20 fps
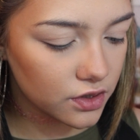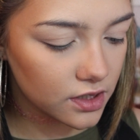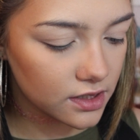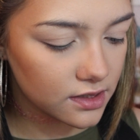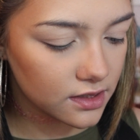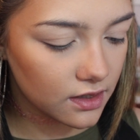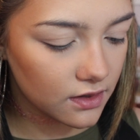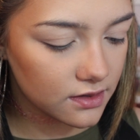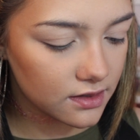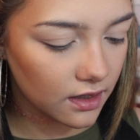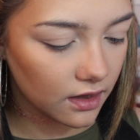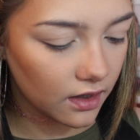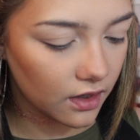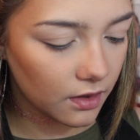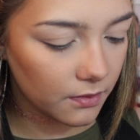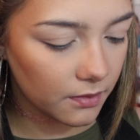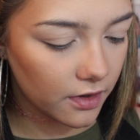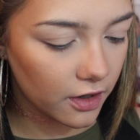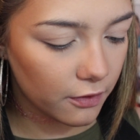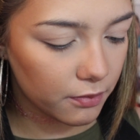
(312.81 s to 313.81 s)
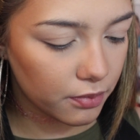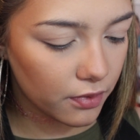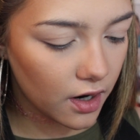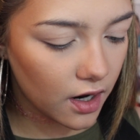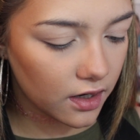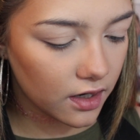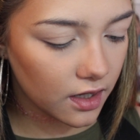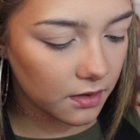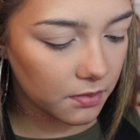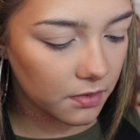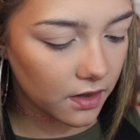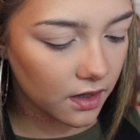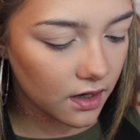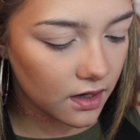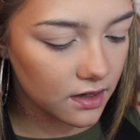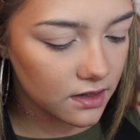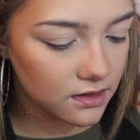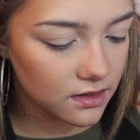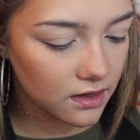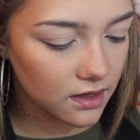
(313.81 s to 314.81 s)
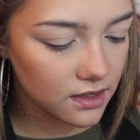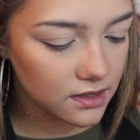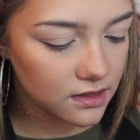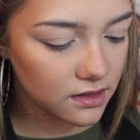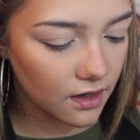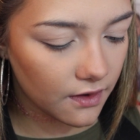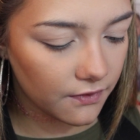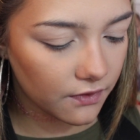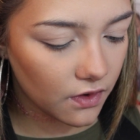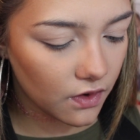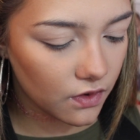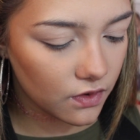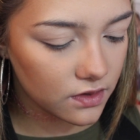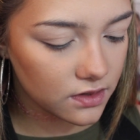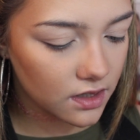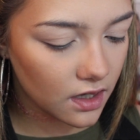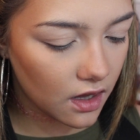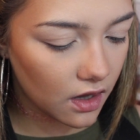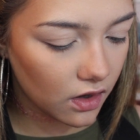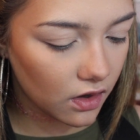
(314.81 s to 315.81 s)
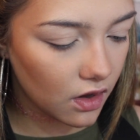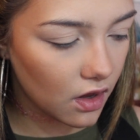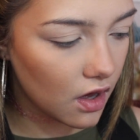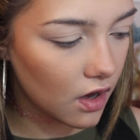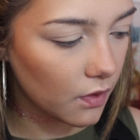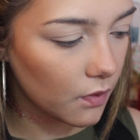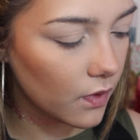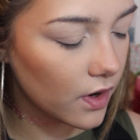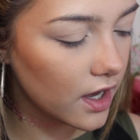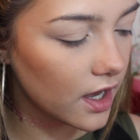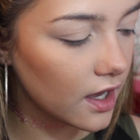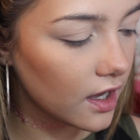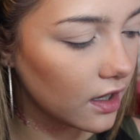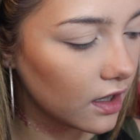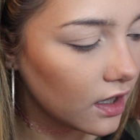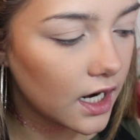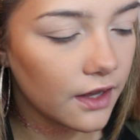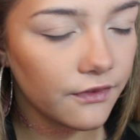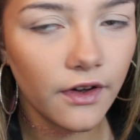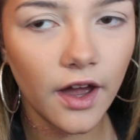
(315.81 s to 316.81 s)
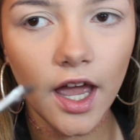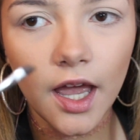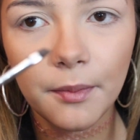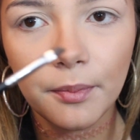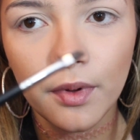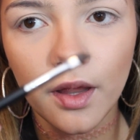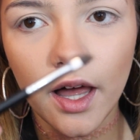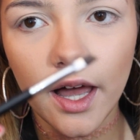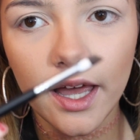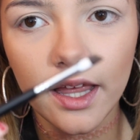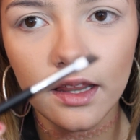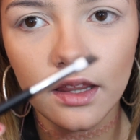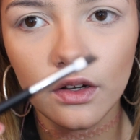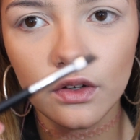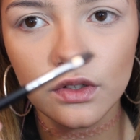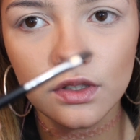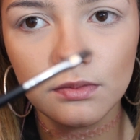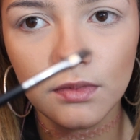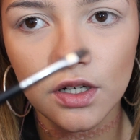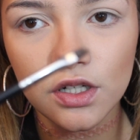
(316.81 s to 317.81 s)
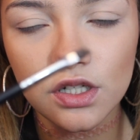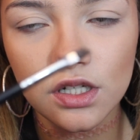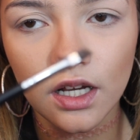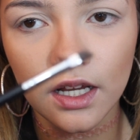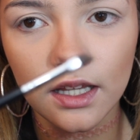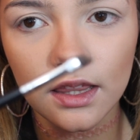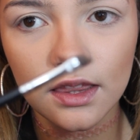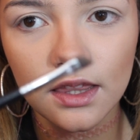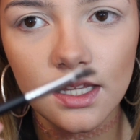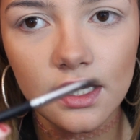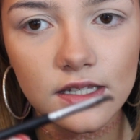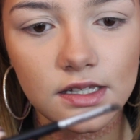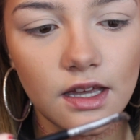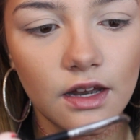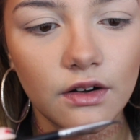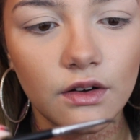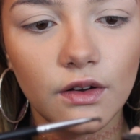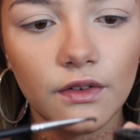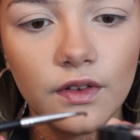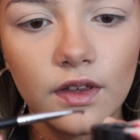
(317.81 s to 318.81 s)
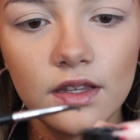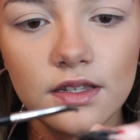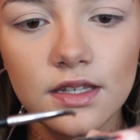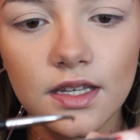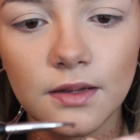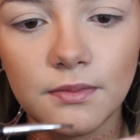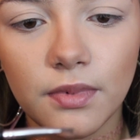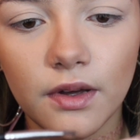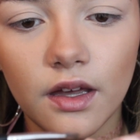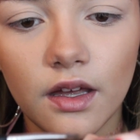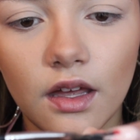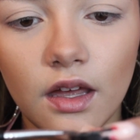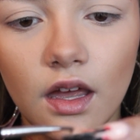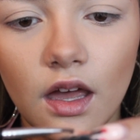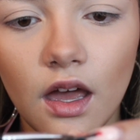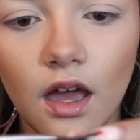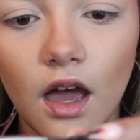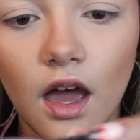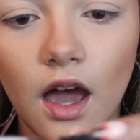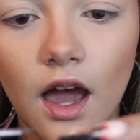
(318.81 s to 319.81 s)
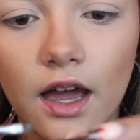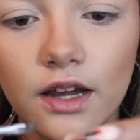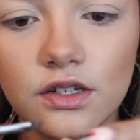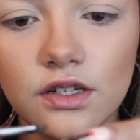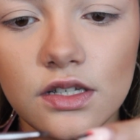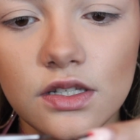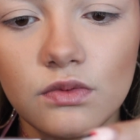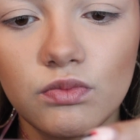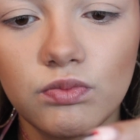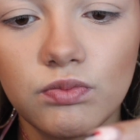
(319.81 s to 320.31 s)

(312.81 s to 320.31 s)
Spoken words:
just use a little bit of product because this stuff goes a long way. And if I apply a little too much like this, I don't know if you can see, but I just